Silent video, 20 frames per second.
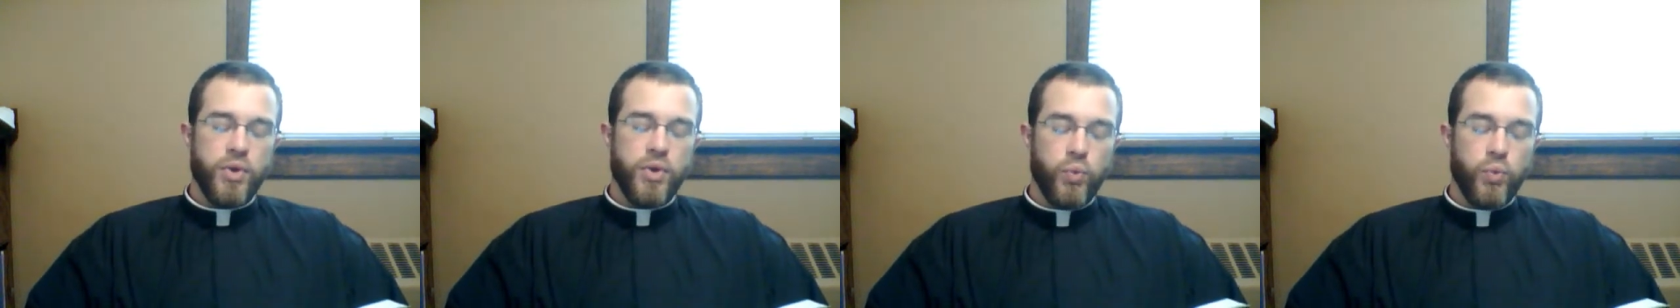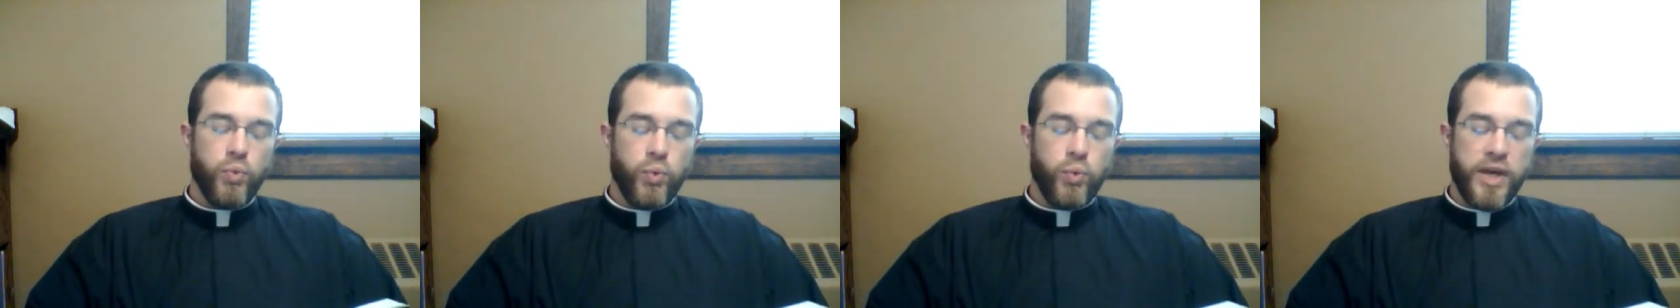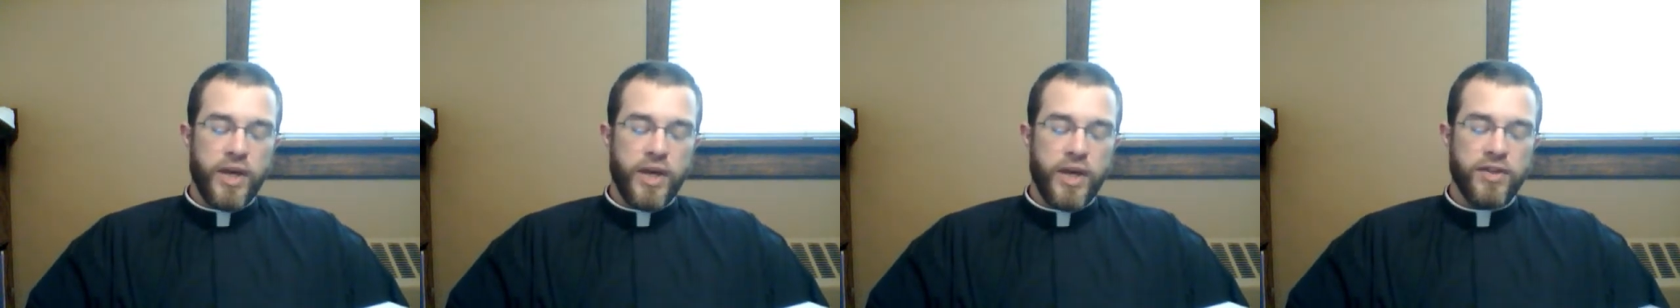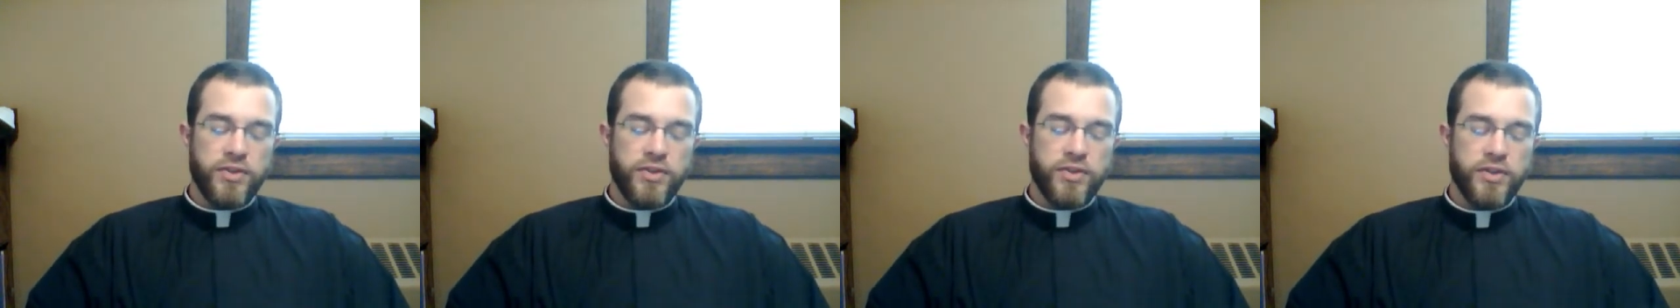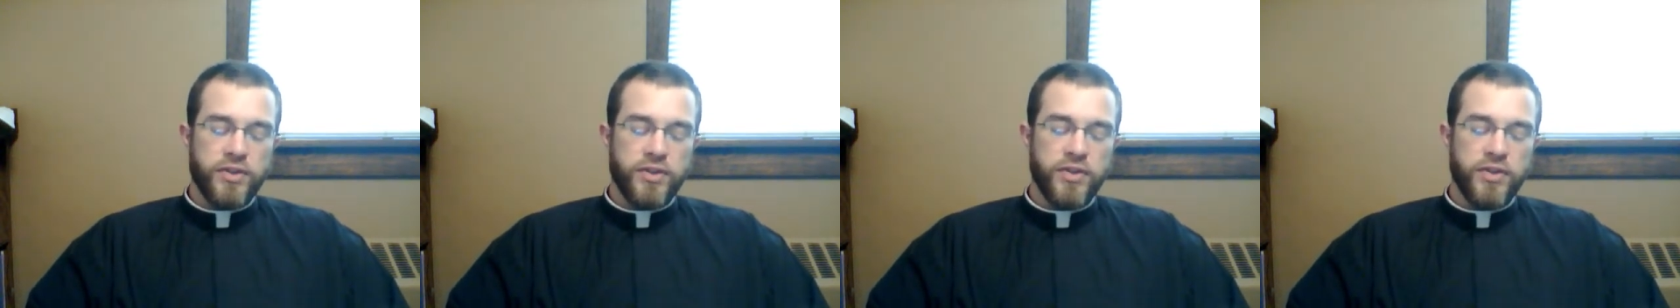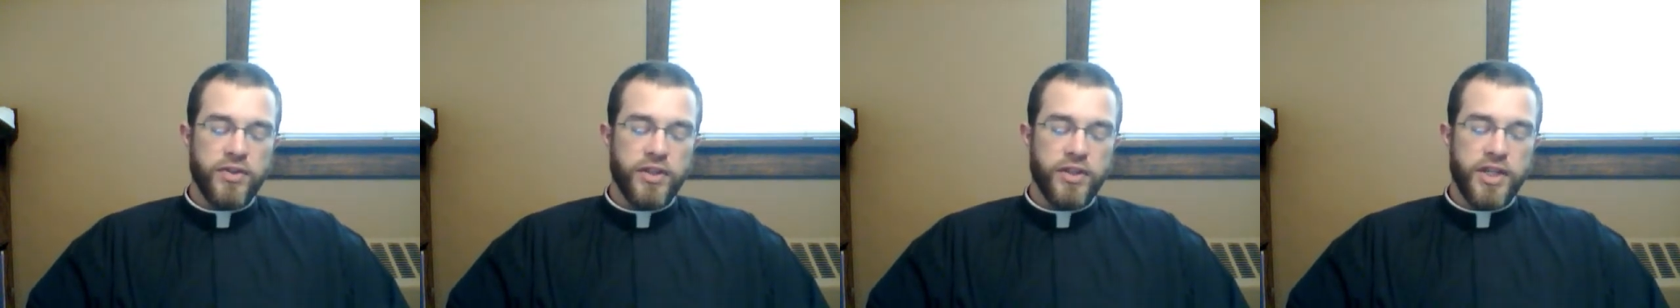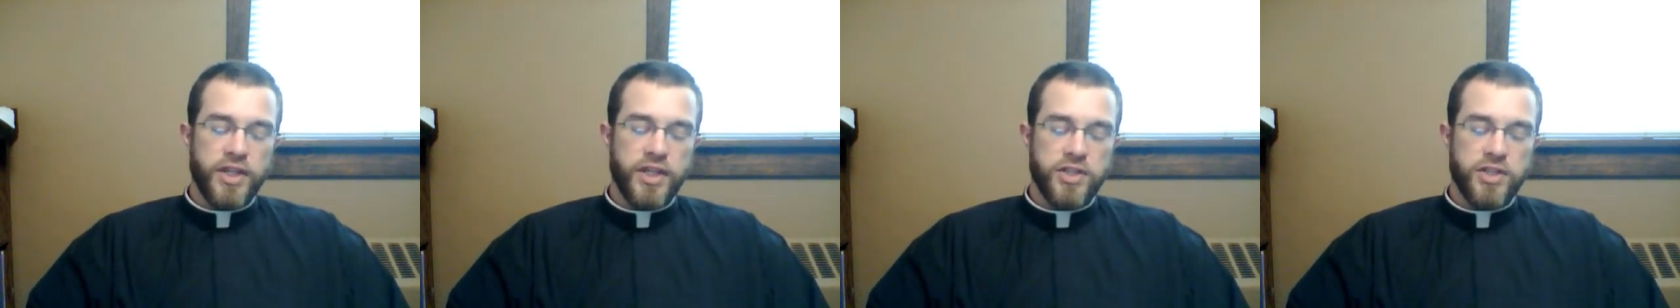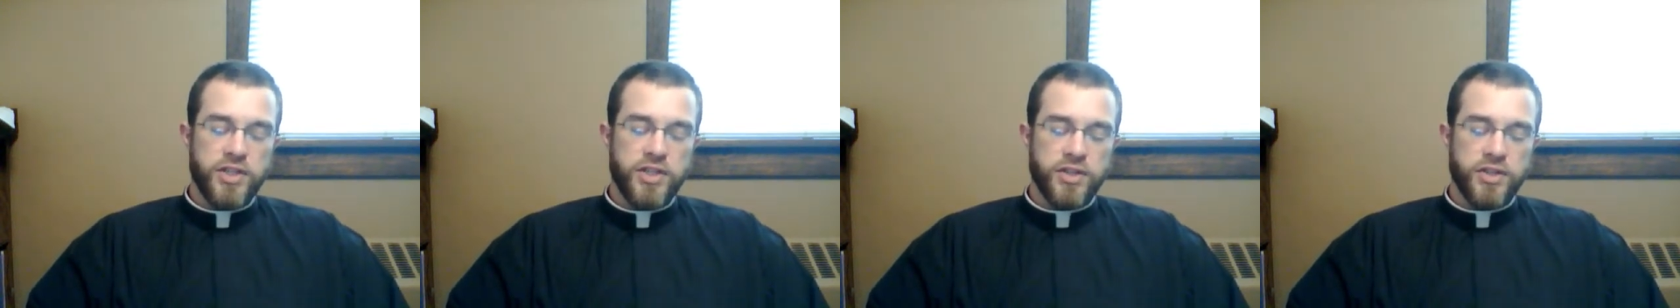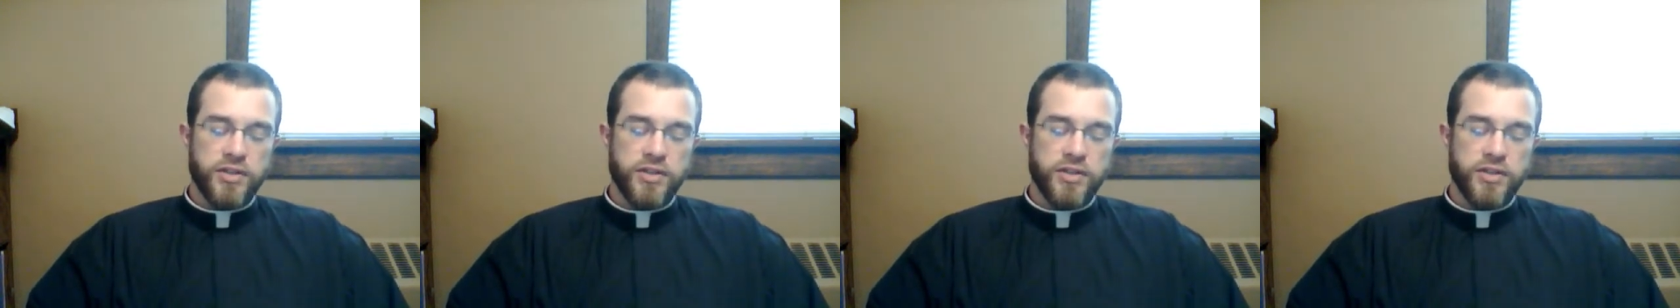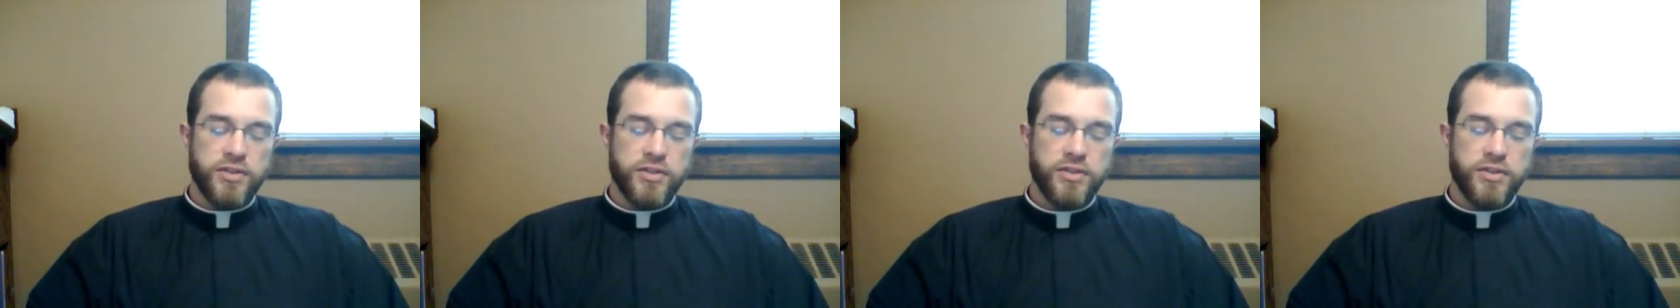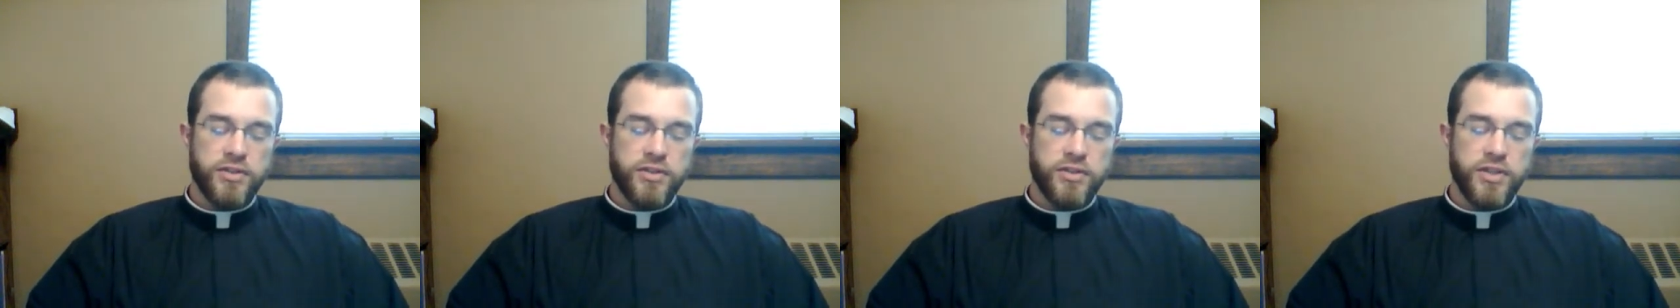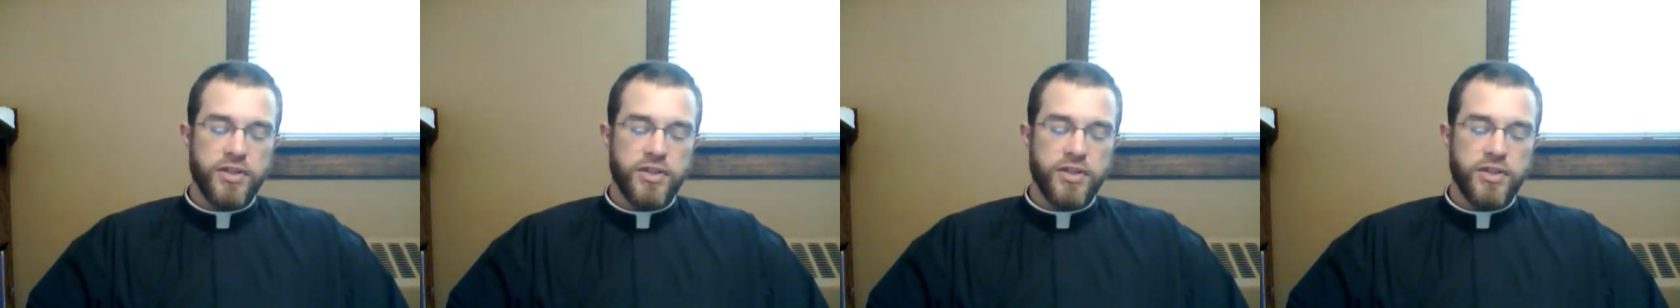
with the legions